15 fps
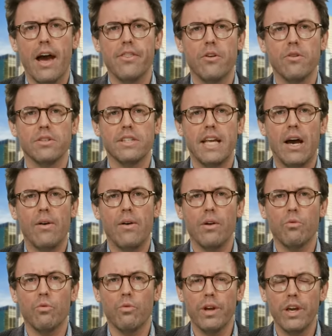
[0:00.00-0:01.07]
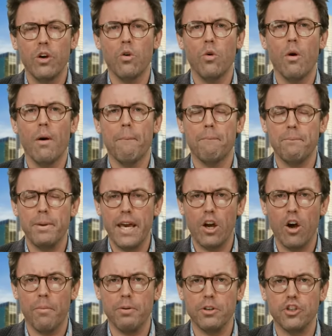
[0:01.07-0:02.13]
And there is now a real
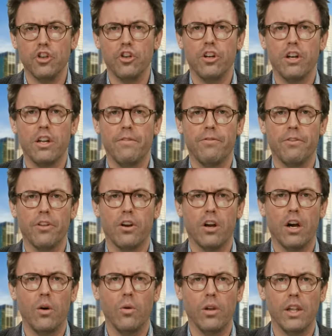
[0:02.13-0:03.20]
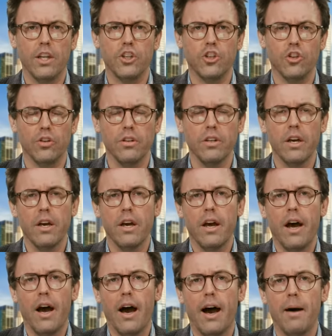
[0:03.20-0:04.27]
big opportunity for the coalition
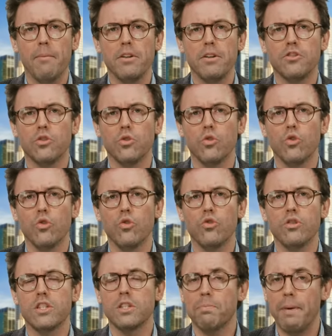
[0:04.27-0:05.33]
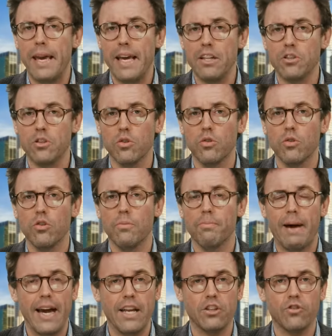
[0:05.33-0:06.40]
to speak
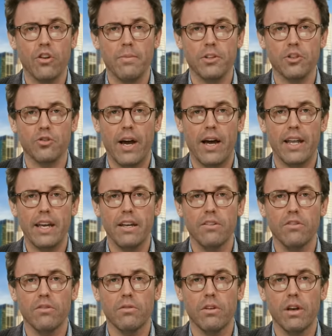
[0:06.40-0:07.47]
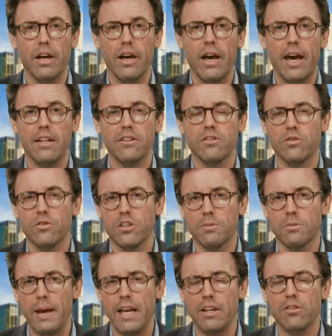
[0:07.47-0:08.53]
to mainstream Australians and to
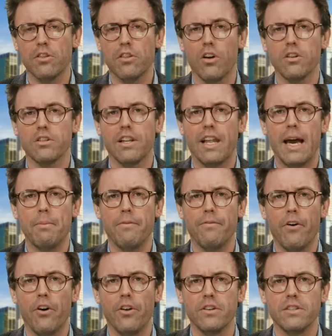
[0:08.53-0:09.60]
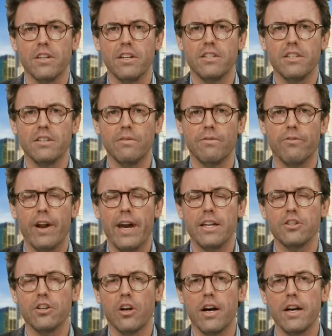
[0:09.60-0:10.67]
speak to those Labor voters that are
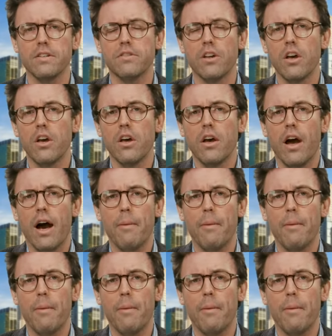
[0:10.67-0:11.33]
disenfranchised.